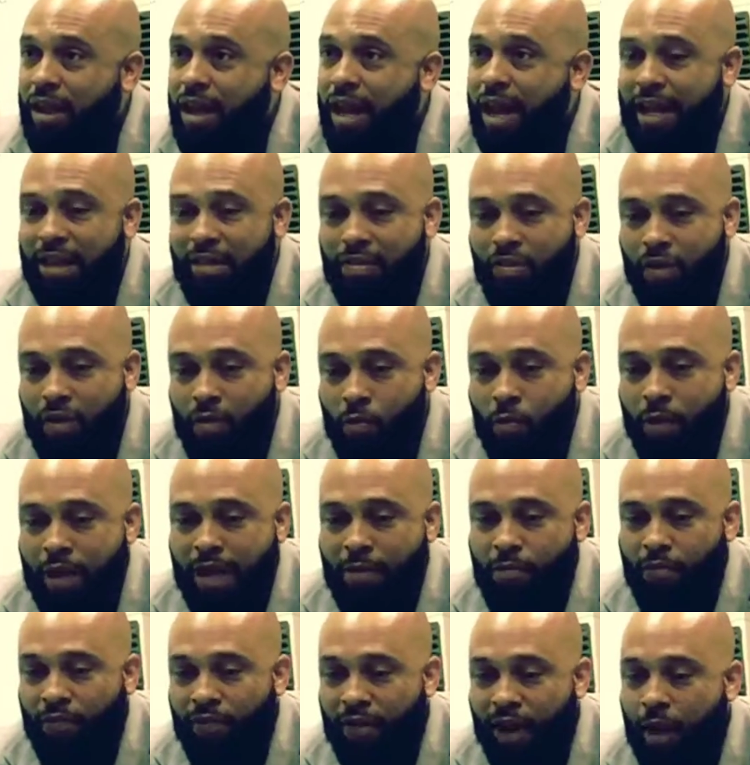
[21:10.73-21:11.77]
And we
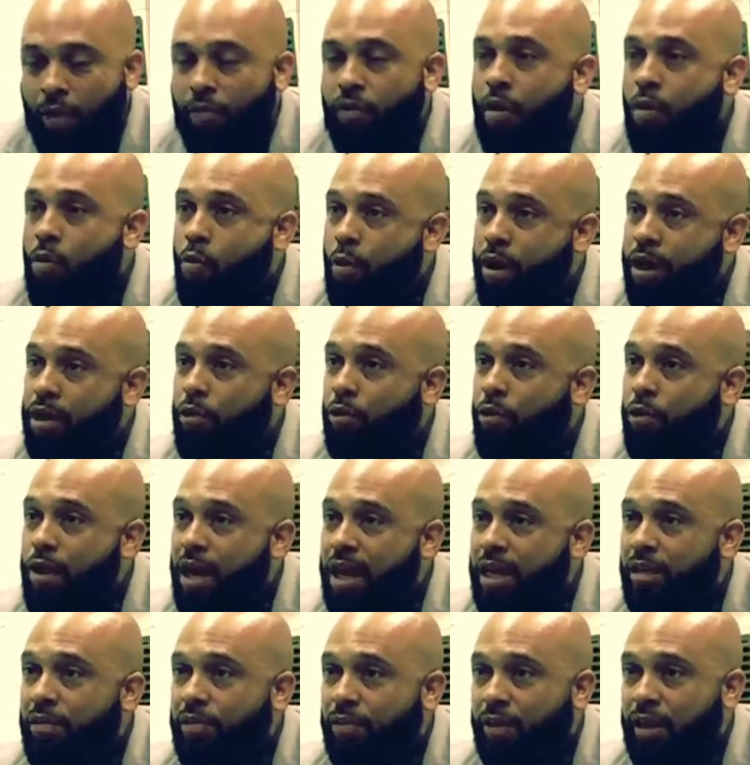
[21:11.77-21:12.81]
found a way
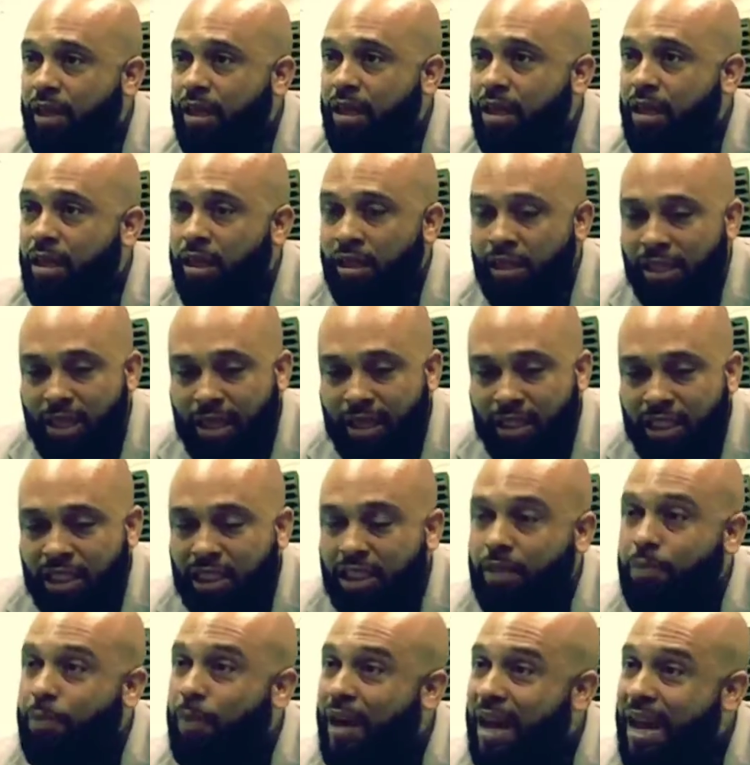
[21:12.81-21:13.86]
creatively to
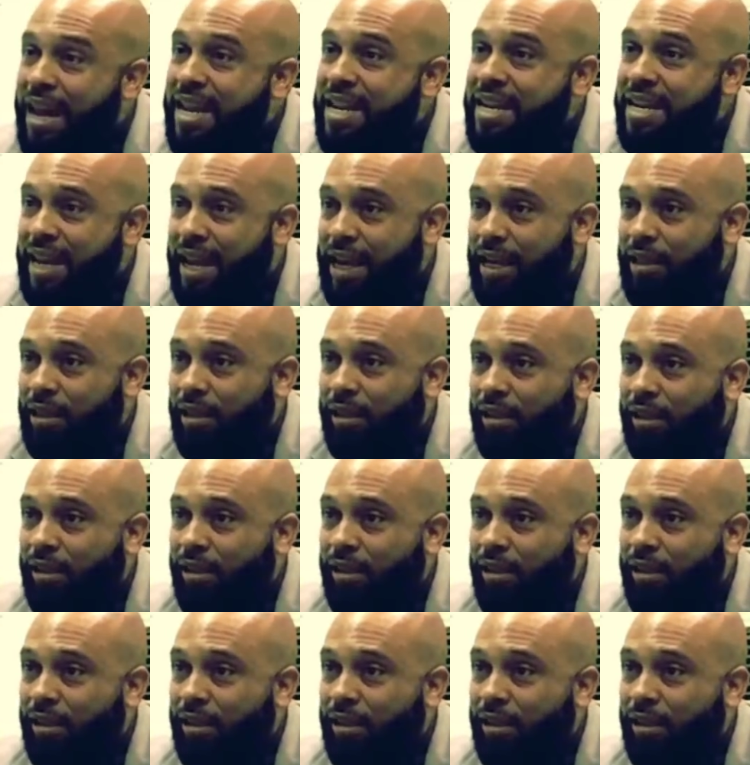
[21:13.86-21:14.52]
explain that